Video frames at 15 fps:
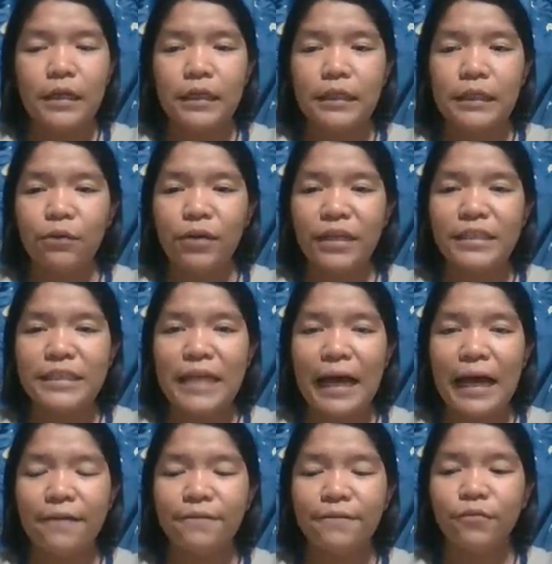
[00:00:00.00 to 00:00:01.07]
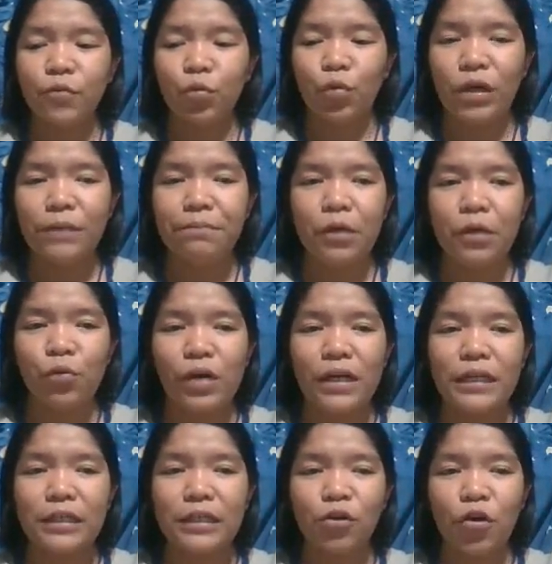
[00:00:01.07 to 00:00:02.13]
Now, let's have one by
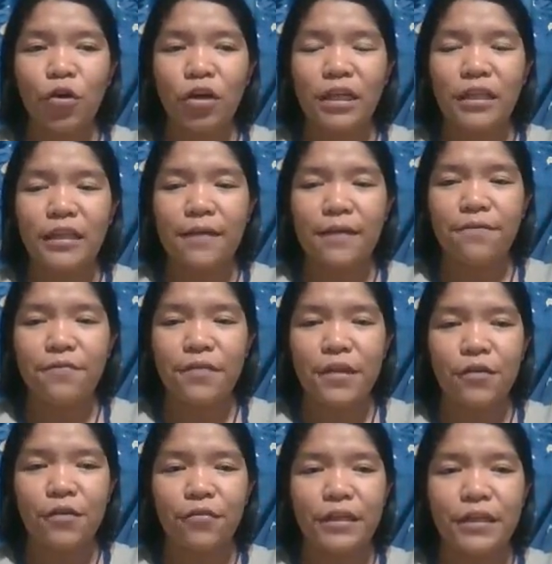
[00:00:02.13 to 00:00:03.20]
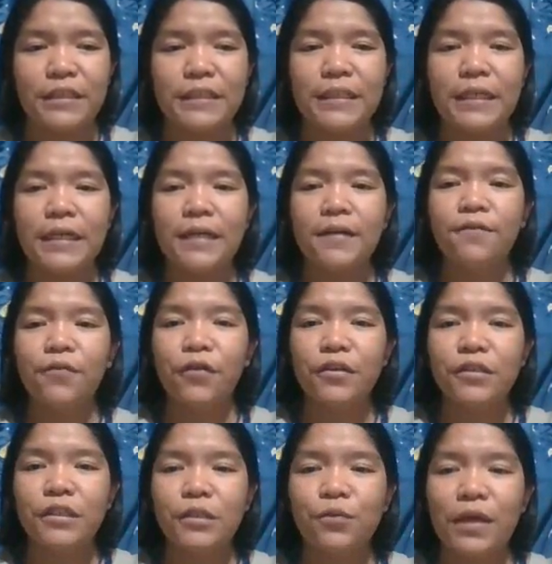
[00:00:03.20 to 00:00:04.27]
one the cognitive theories.
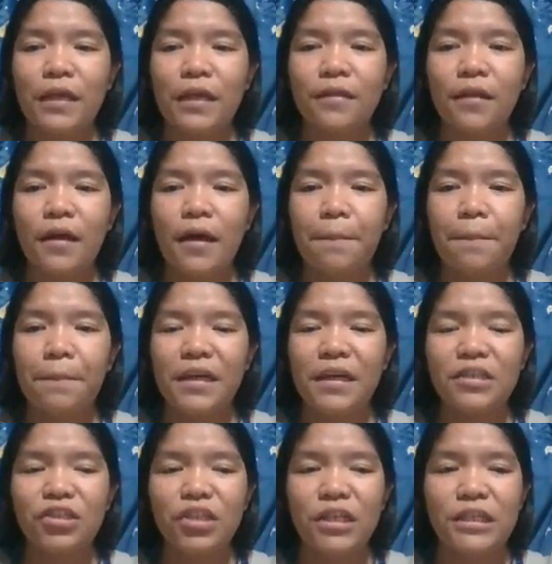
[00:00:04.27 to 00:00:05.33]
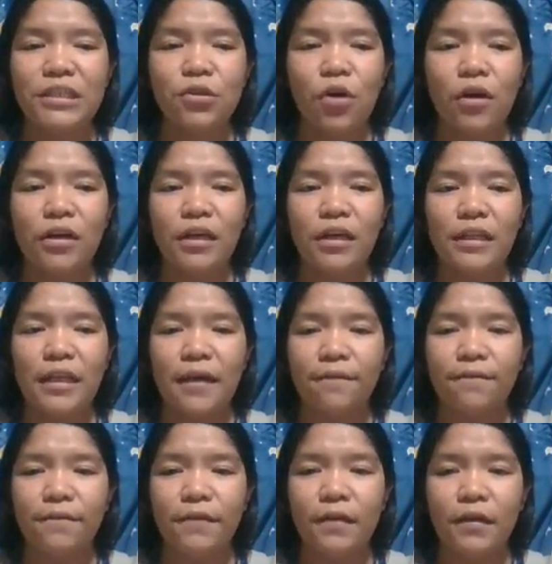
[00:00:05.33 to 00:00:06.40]
First with Piaget's
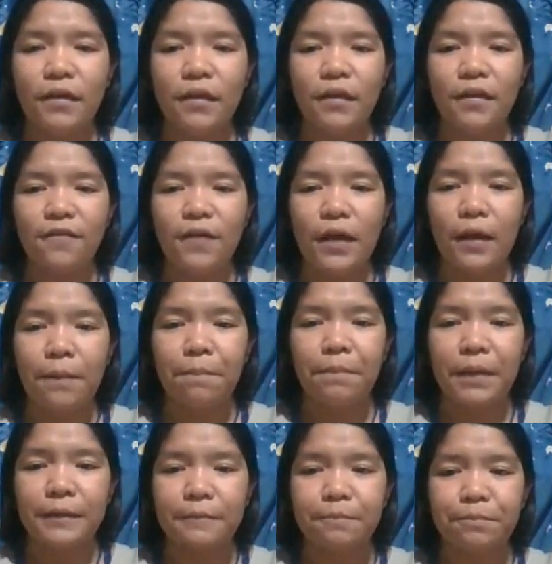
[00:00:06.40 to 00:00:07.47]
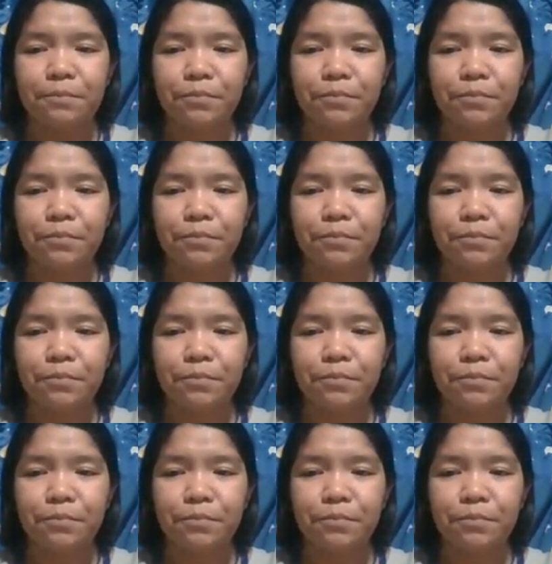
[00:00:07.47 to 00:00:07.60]
cognitive development.